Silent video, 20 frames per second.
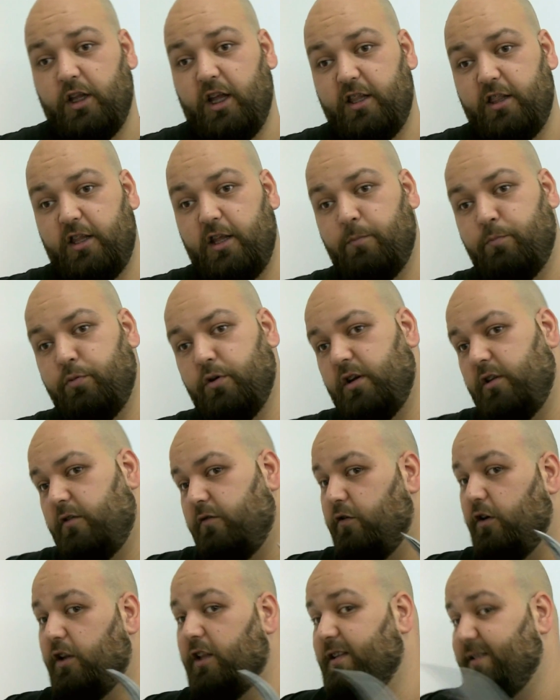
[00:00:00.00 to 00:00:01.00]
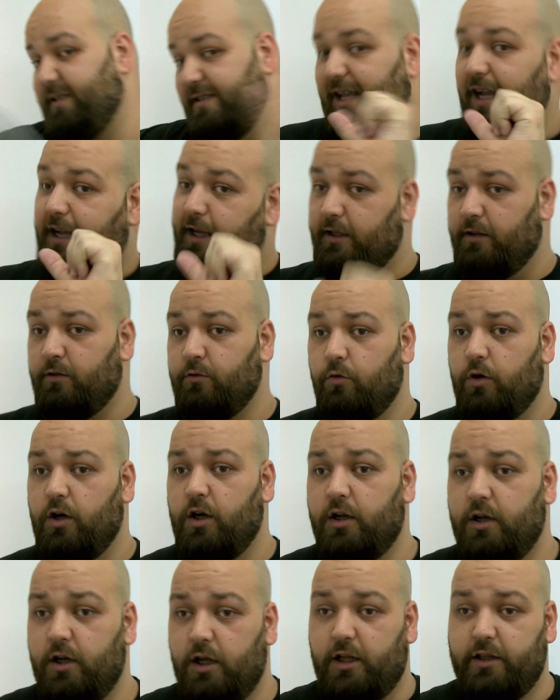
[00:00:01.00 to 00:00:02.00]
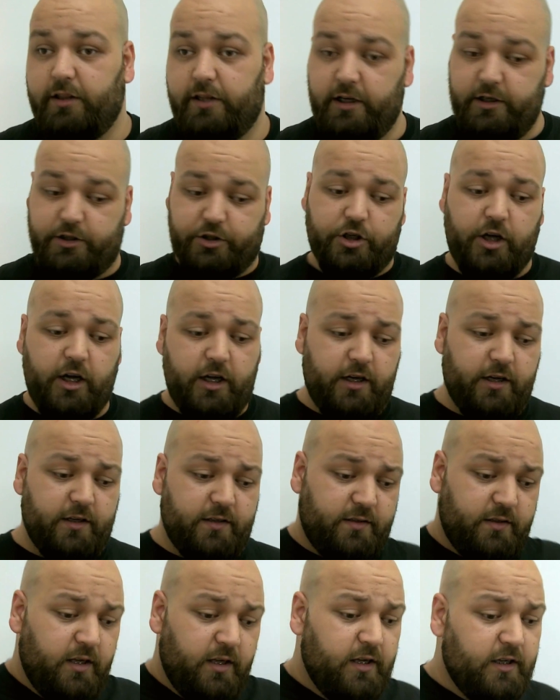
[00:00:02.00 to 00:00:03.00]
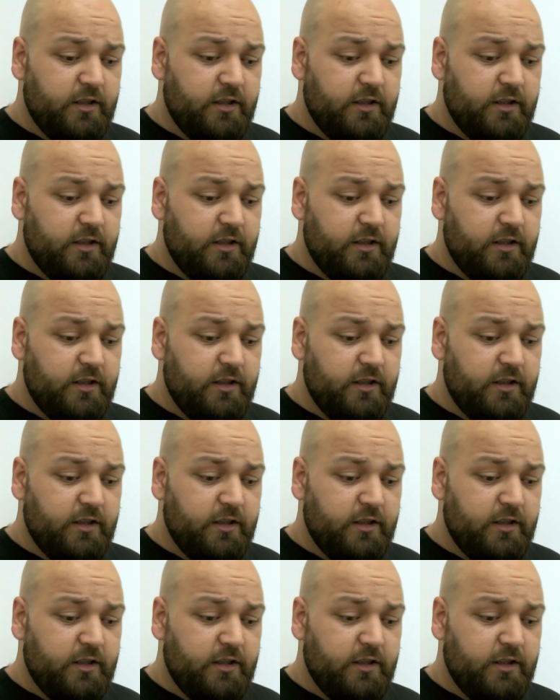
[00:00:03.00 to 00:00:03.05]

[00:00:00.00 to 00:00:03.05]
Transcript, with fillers: and they put it for the second one, and they tried us,